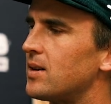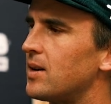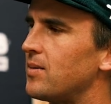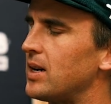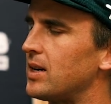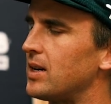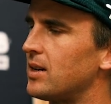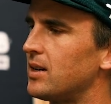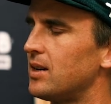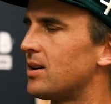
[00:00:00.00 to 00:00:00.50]
I
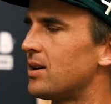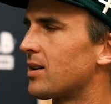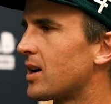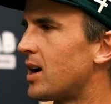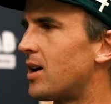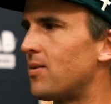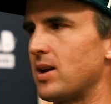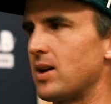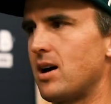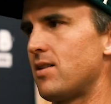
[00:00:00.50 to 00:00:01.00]
mean, you're
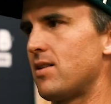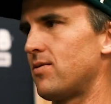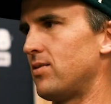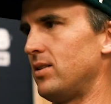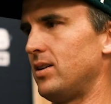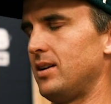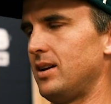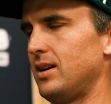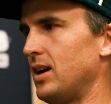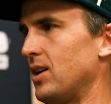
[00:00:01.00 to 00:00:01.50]
coming off
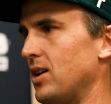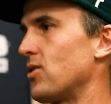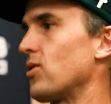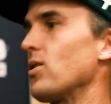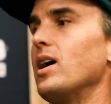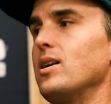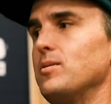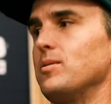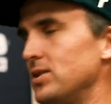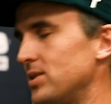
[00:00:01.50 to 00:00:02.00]
an
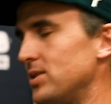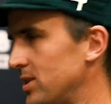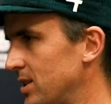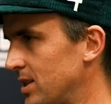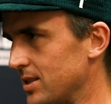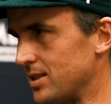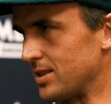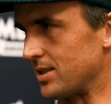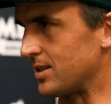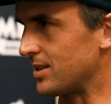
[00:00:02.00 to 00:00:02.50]
incredible
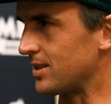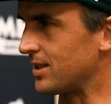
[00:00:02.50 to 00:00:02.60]
season.